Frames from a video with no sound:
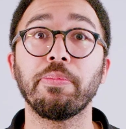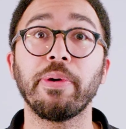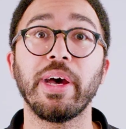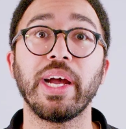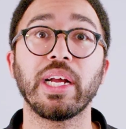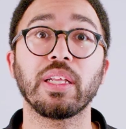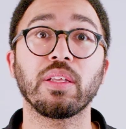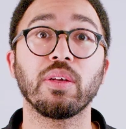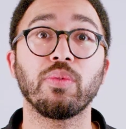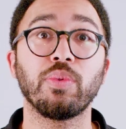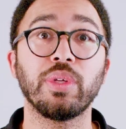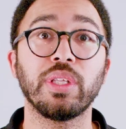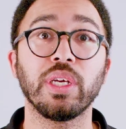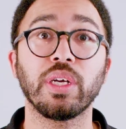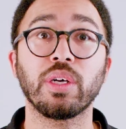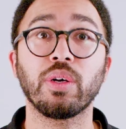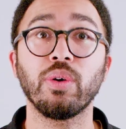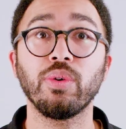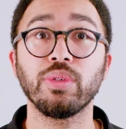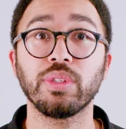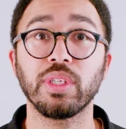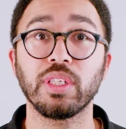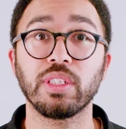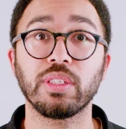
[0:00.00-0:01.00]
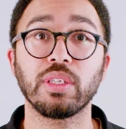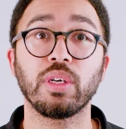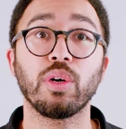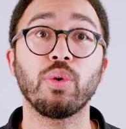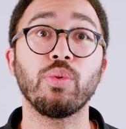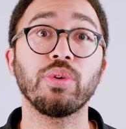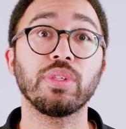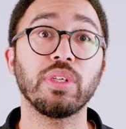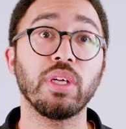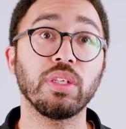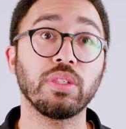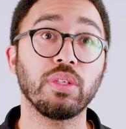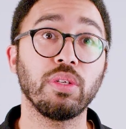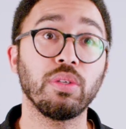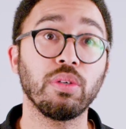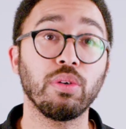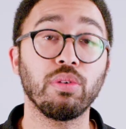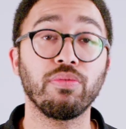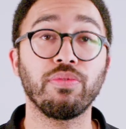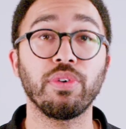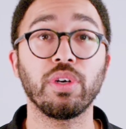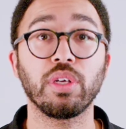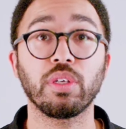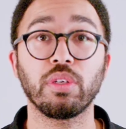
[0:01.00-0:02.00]
packed with Ergosa's horizontal or
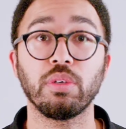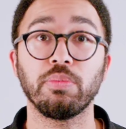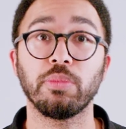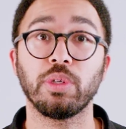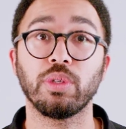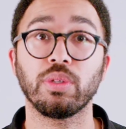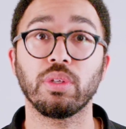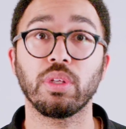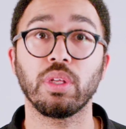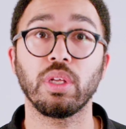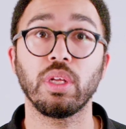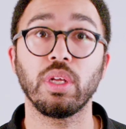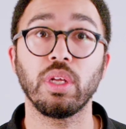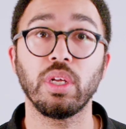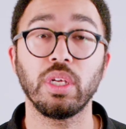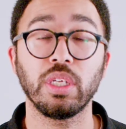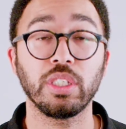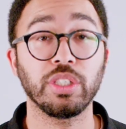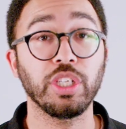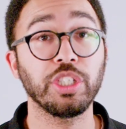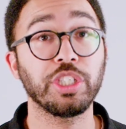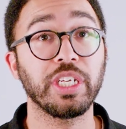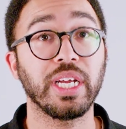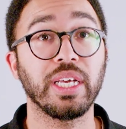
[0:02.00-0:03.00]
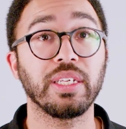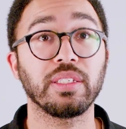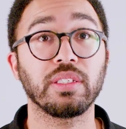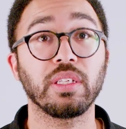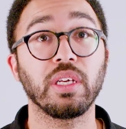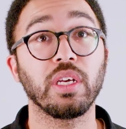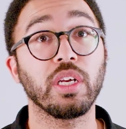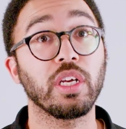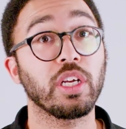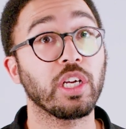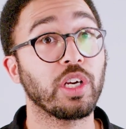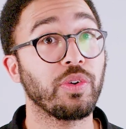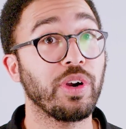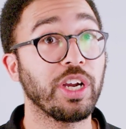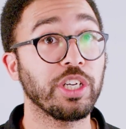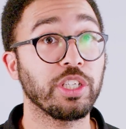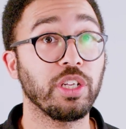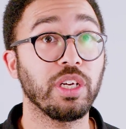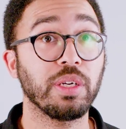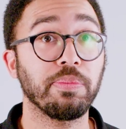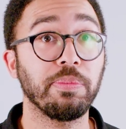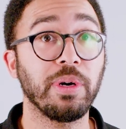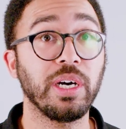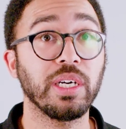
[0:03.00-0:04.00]
vertical mode, such as crash
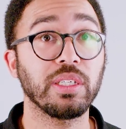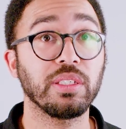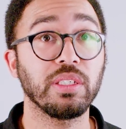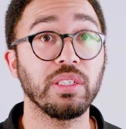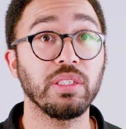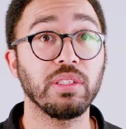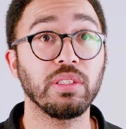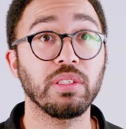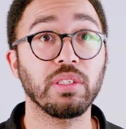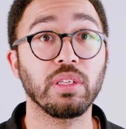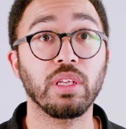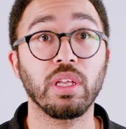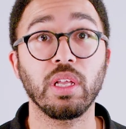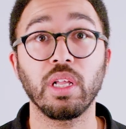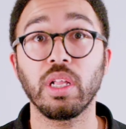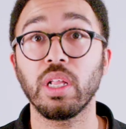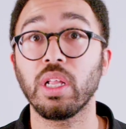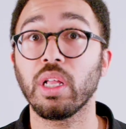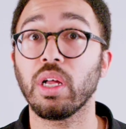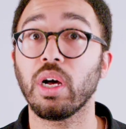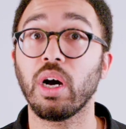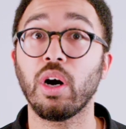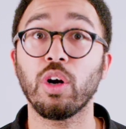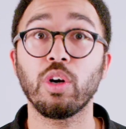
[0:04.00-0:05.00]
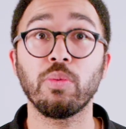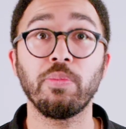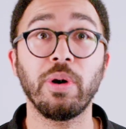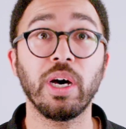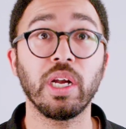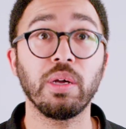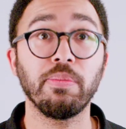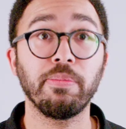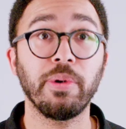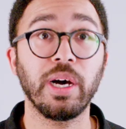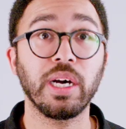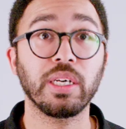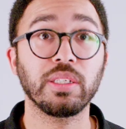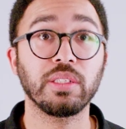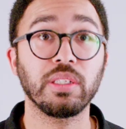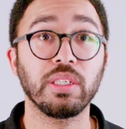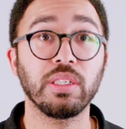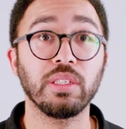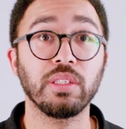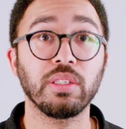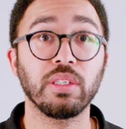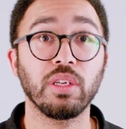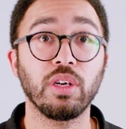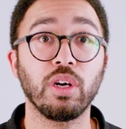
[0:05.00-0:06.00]
lock boxes, auto bottom
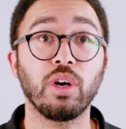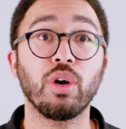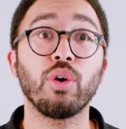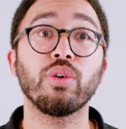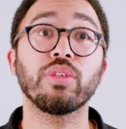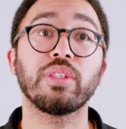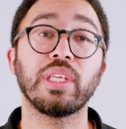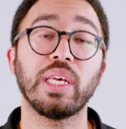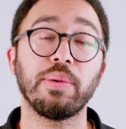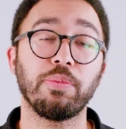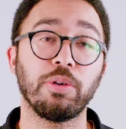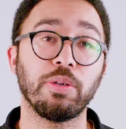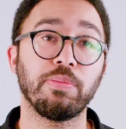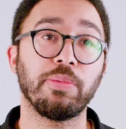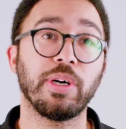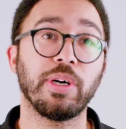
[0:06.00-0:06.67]
boxes, or tapered